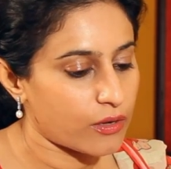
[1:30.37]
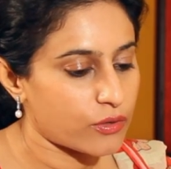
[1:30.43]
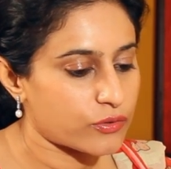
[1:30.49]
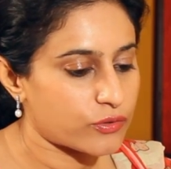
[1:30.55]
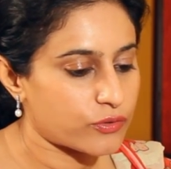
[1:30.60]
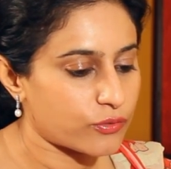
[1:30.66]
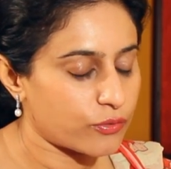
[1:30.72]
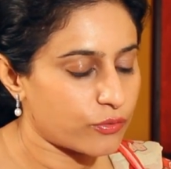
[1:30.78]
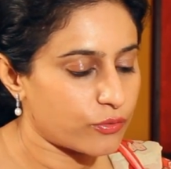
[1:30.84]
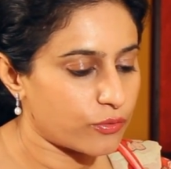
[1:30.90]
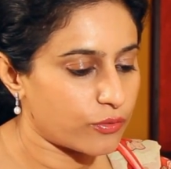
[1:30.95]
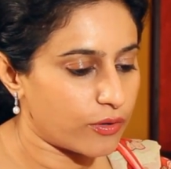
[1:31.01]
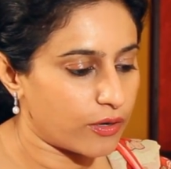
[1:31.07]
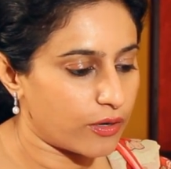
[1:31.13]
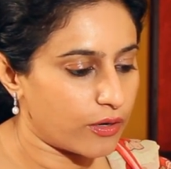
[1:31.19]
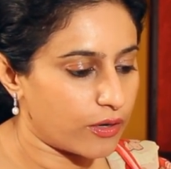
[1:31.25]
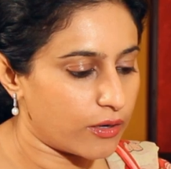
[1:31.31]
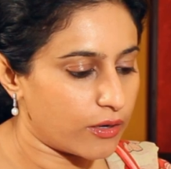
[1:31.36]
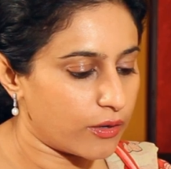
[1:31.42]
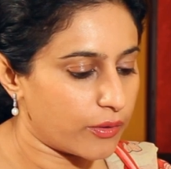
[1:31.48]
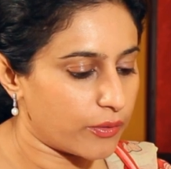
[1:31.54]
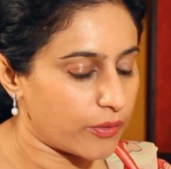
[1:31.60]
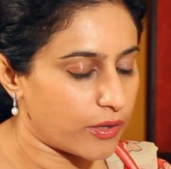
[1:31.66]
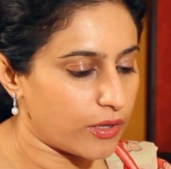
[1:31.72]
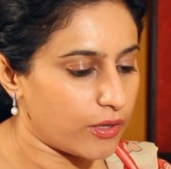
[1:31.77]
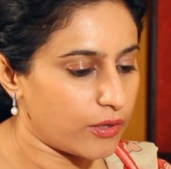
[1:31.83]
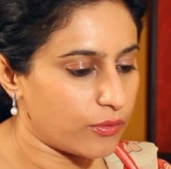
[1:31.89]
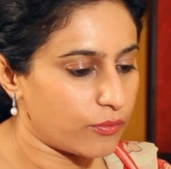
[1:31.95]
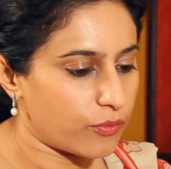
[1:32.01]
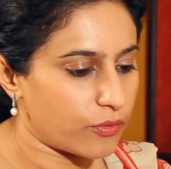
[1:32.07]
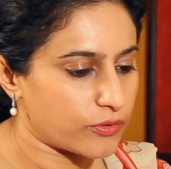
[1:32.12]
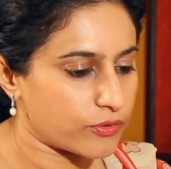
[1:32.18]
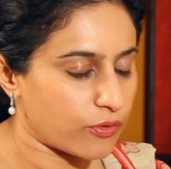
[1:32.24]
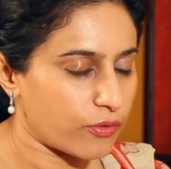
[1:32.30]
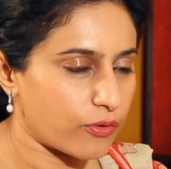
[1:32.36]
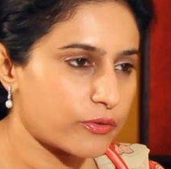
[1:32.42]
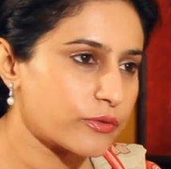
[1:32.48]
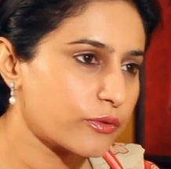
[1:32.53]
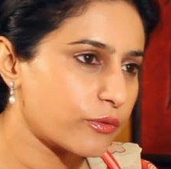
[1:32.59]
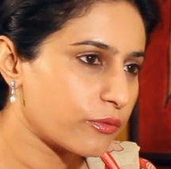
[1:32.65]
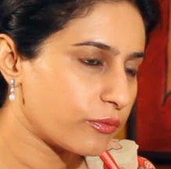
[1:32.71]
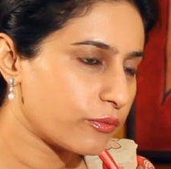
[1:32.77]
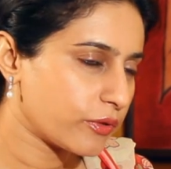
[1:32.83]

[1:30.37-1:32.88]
So he also